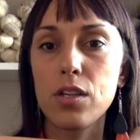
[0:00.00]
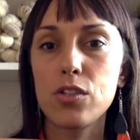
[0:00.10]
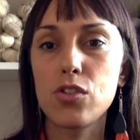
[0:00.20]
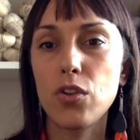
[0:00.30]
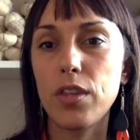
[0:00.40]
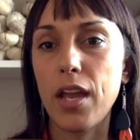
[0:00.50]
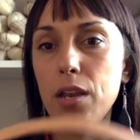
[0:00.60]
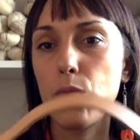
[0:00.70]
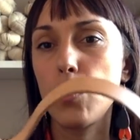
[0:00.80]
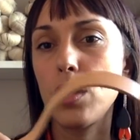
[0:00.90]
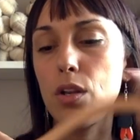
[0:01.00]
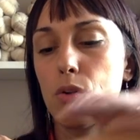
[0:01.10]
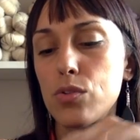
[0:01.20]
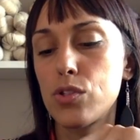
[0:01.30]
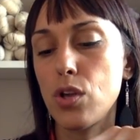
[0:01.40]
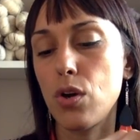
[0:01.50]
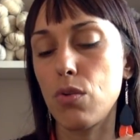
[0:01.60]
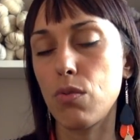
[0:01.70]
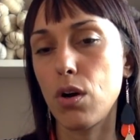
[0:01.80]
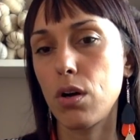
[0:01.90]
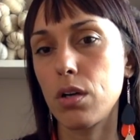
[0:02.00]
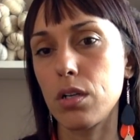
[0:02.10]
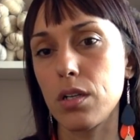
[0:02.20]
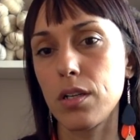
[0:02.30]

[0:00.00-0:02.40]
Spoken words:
so that it wouldn't look so raw,